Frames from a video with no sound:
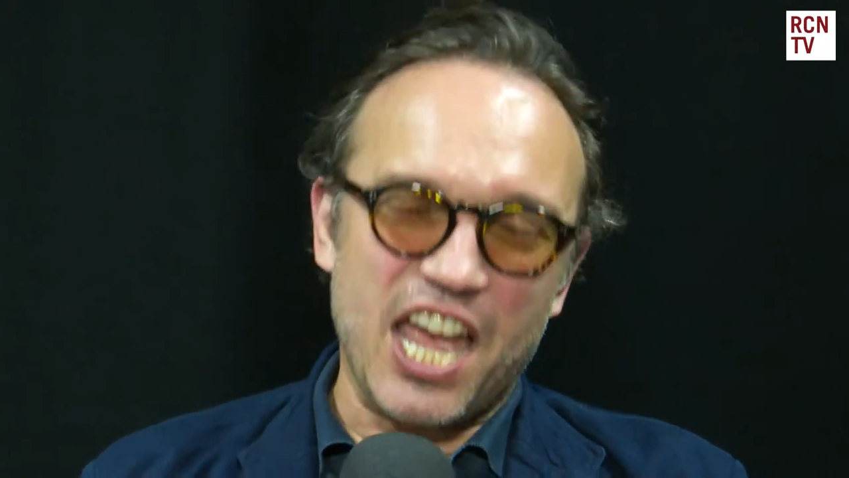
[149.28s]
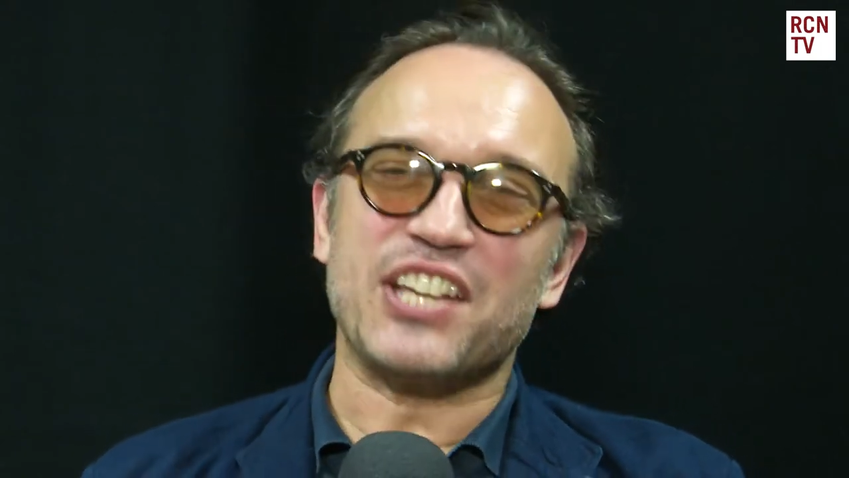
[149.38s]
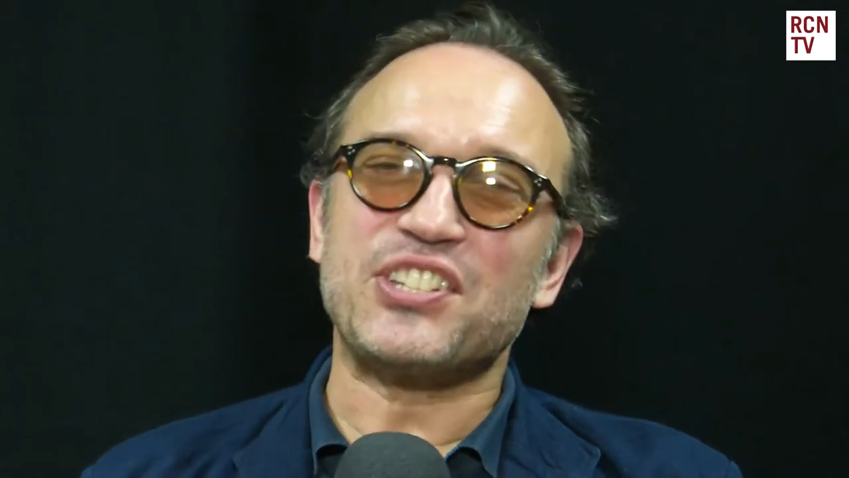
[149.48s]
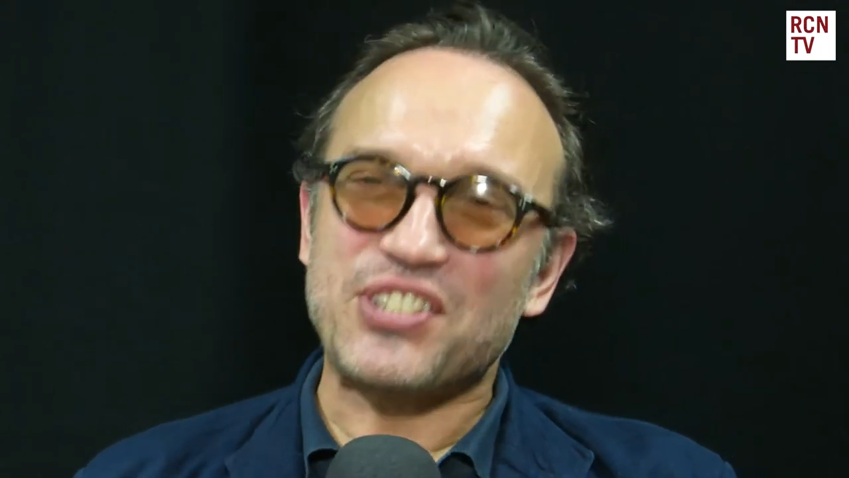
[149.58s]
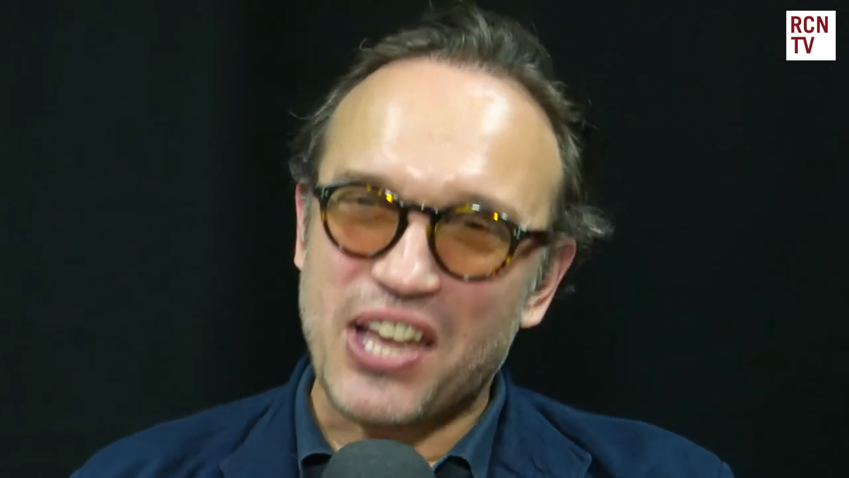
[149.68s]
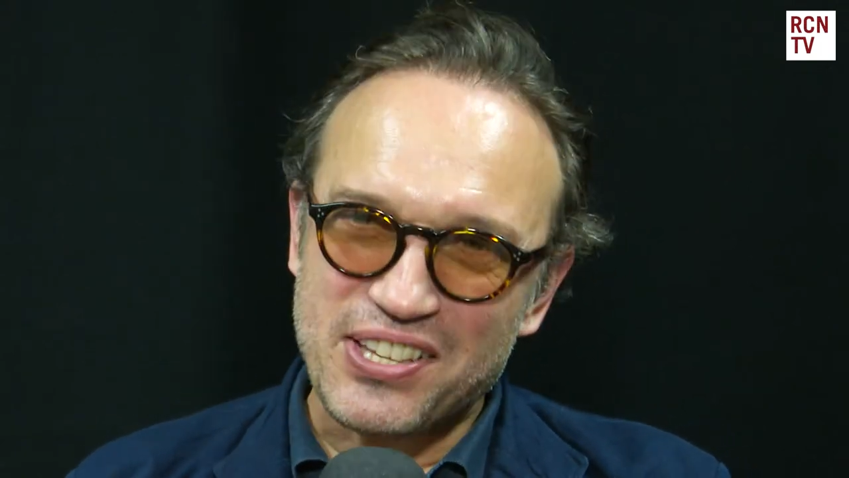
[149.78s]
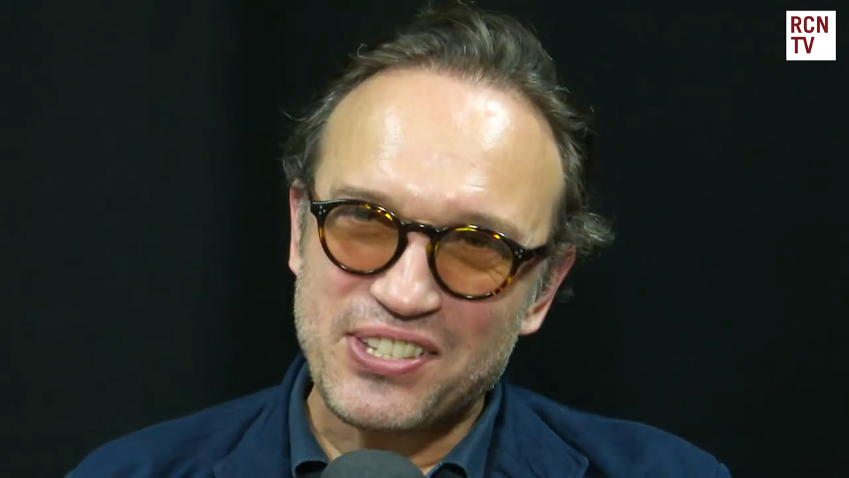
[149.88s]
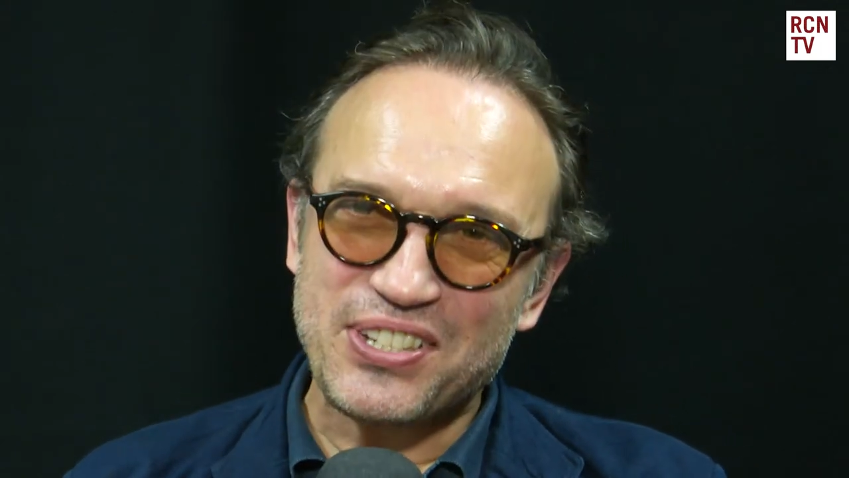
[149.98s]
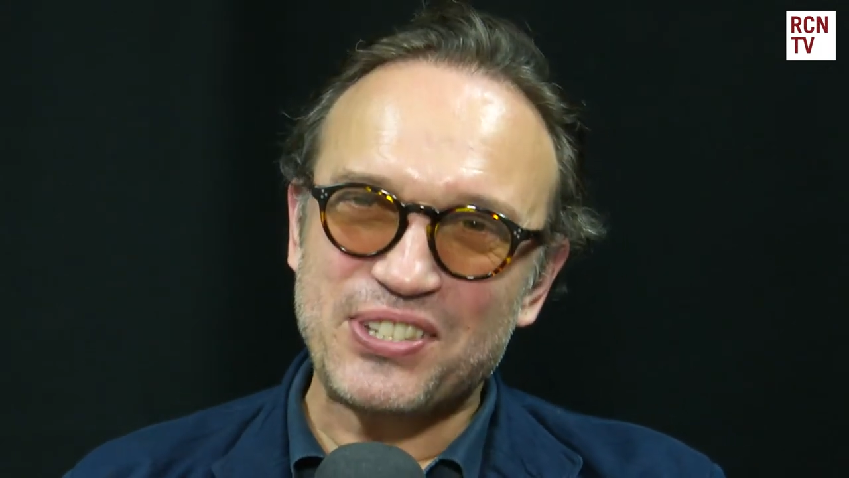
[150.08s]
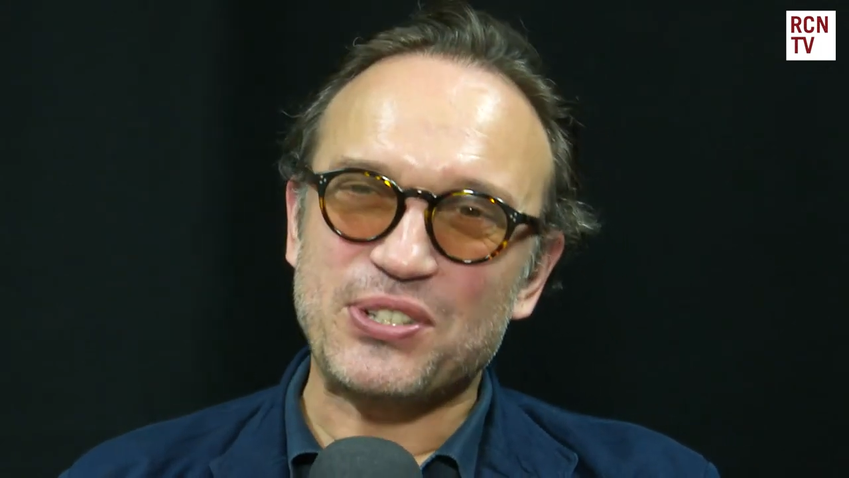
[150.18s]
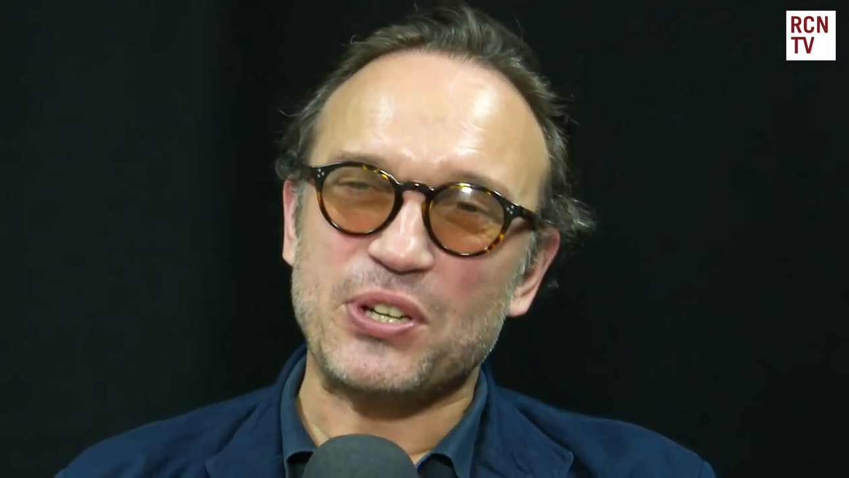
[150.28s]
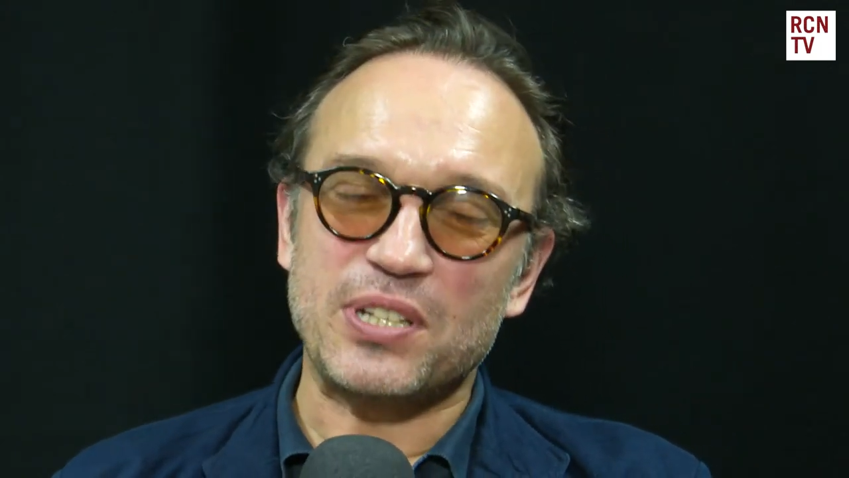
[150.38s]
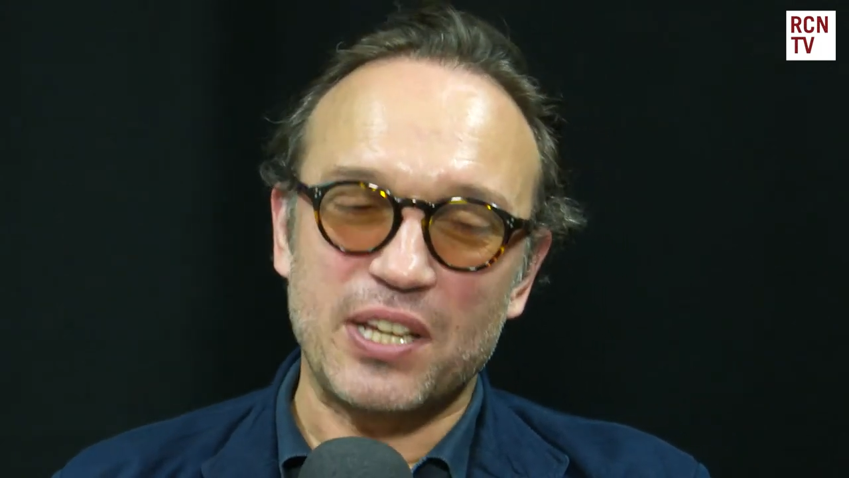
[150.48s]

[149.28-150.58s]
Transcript: Exercising is good,